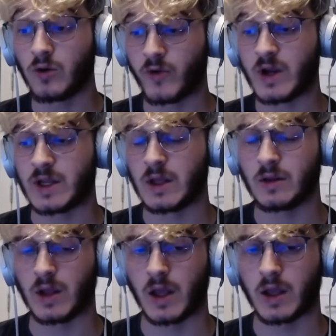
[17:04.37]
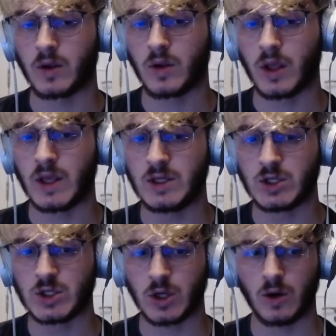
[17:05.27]
already like
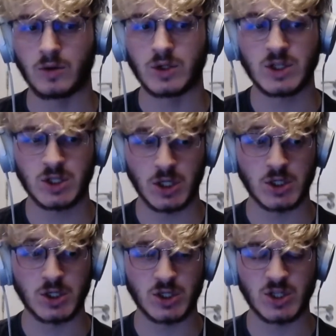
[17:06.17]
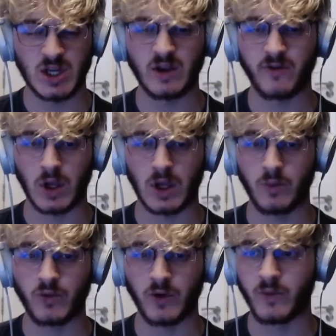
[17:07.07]
he's shown such significant
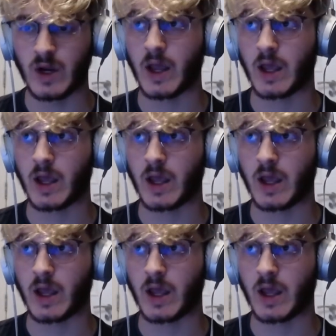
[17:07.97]
improvement.